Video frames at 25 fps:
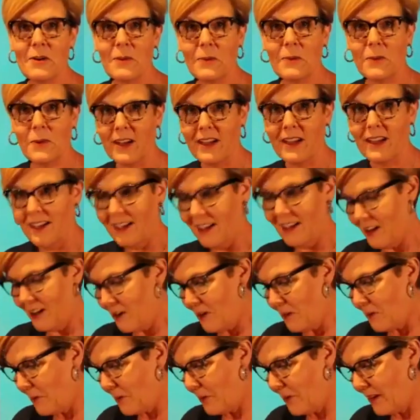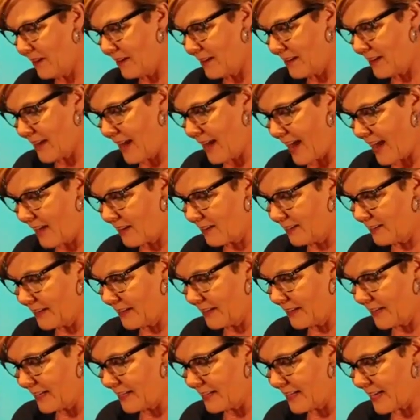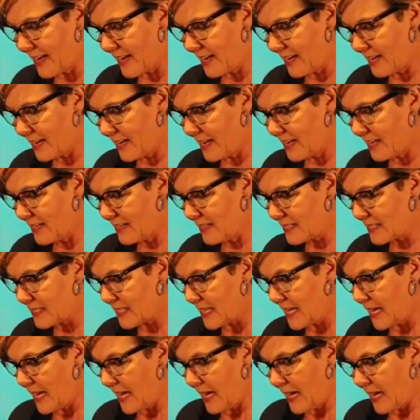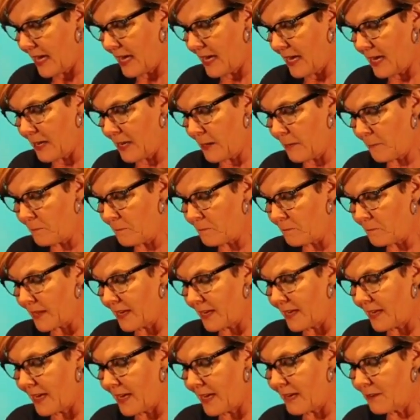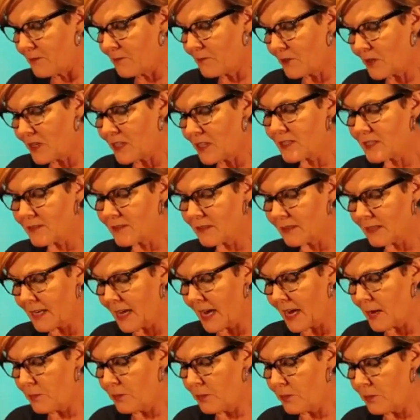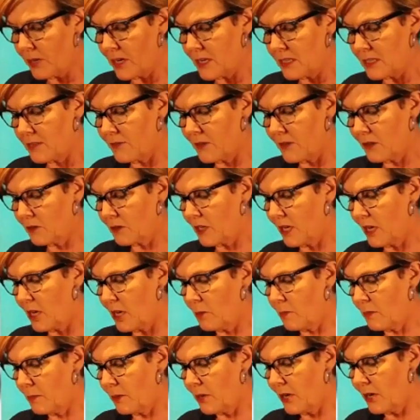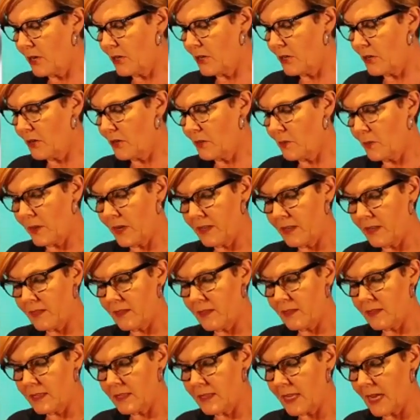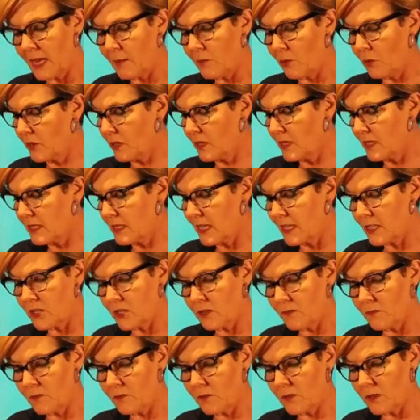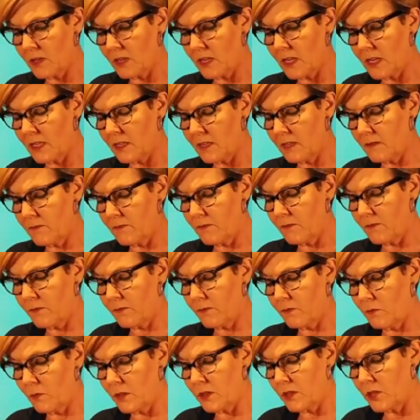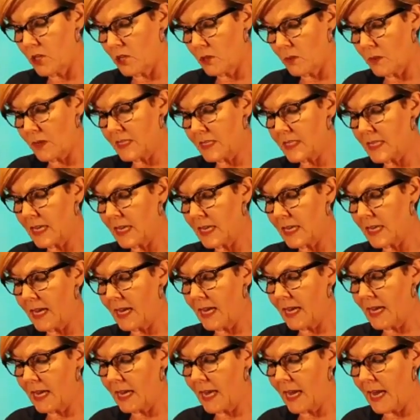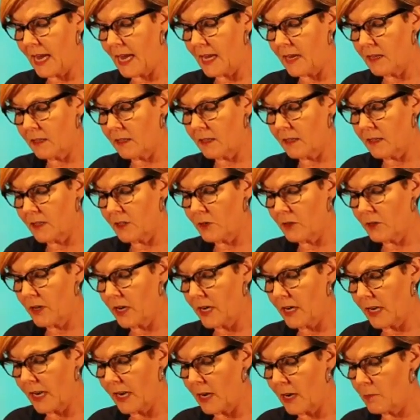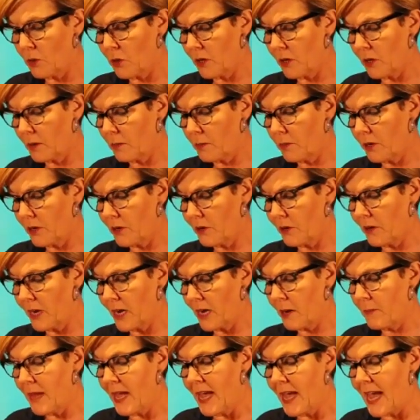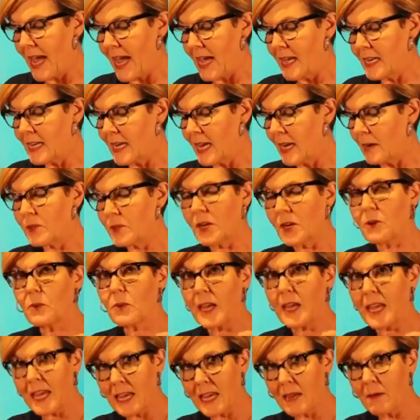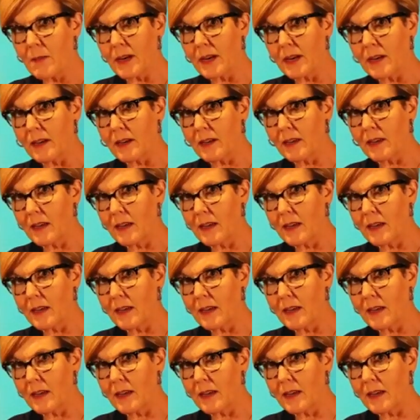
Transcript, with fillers: what what an accolade that is um, and Friends of the Libraries of Oklahoma partnered with the same organization for in with USA and Literary Landmark Program and named Okemah